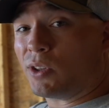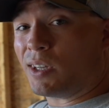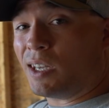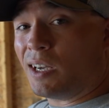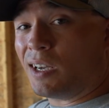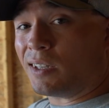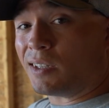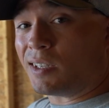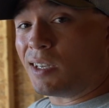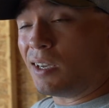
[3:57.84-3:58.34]

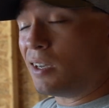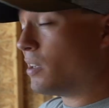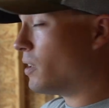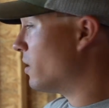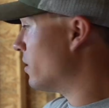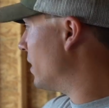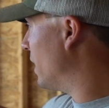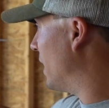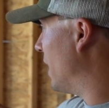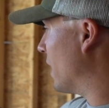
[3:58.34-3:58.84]
that
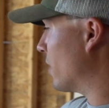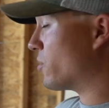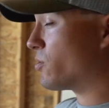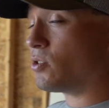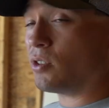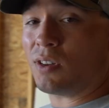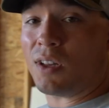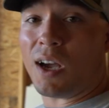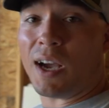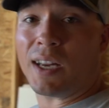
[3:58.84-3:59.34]

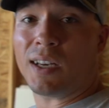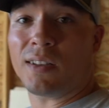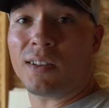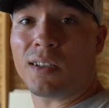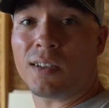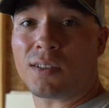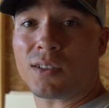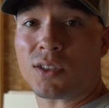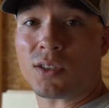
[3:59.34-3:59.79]
extra line in there,